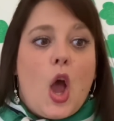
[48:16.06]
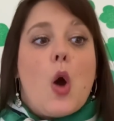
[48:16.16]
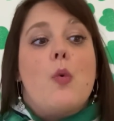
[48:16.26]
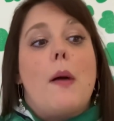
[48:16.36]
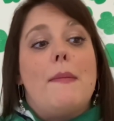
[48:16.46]

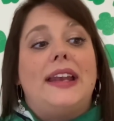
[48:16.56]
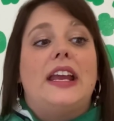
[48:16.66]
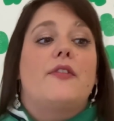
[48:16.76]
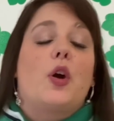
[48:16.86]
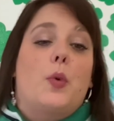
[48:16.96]
While
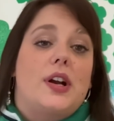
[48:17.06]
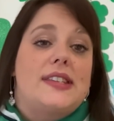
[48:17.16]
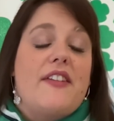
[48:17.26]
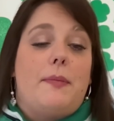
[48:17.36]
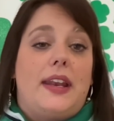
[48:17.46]
many of our
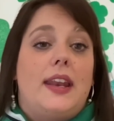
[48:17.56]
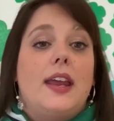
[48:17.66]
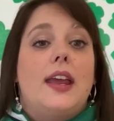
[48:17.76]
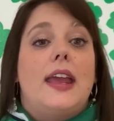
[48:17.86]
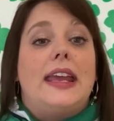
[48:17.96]
words have been
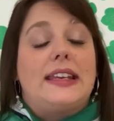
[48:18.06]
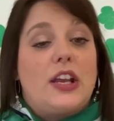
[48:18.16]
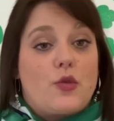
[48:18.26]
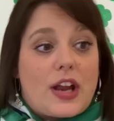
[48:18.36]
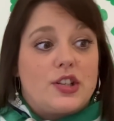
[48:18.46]
in
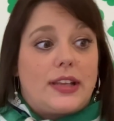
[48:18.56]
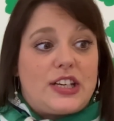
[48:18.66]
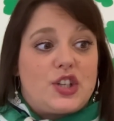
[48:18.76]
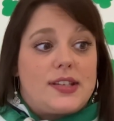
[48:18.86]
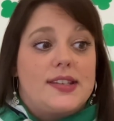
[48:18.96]

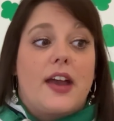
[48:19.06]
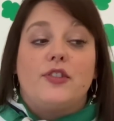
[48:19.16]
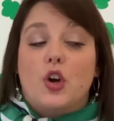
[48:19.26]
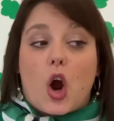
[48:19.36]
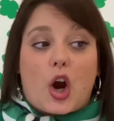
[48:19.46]
congratulations of
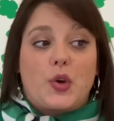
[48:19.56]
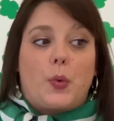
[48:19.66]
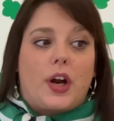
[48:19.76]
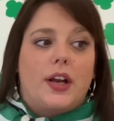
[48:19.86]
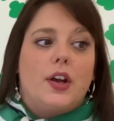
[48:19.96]
your hard
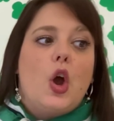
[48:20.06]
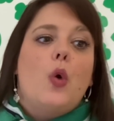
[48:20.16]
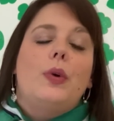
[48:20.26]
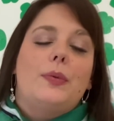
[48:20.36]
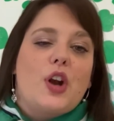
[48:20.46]
work,
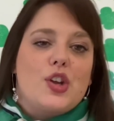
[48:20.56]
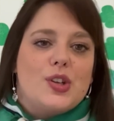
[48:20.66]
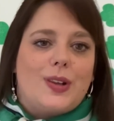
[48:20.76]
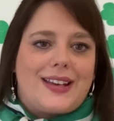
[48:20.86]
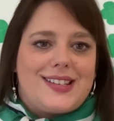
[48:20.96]
we would
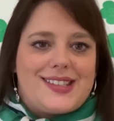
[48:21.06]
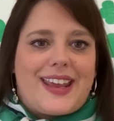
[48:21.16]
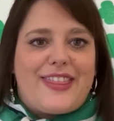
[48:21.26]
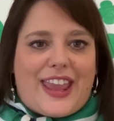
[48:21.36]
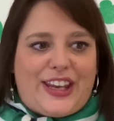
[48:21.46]
also like to
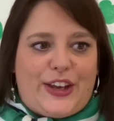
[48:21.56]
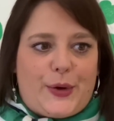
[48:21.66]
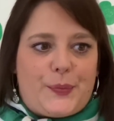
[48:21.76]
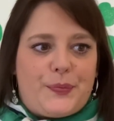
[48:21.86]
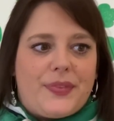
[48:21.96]
say thank
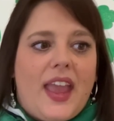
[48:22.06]
you.